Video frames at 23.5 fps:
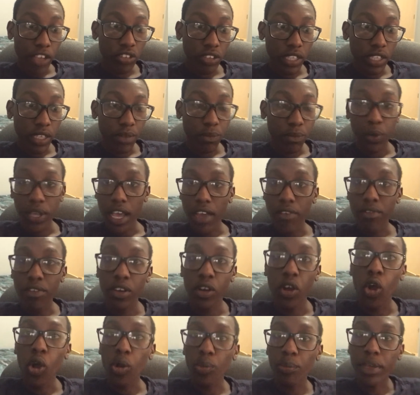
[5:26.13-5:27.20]
we have a
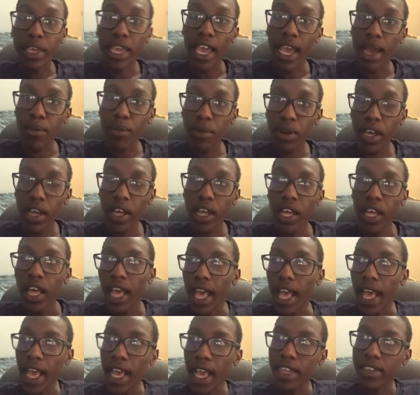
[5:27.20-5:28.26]
home camera.
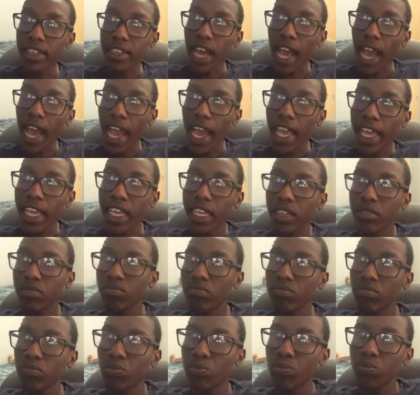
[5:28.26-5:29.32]
And I
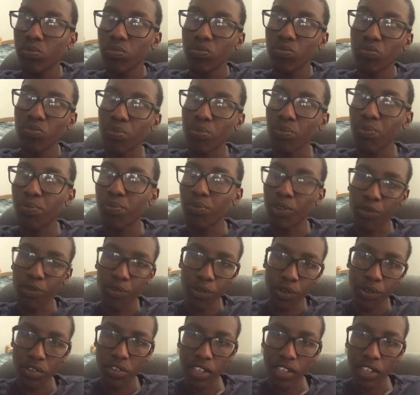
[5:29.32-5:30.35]
forwards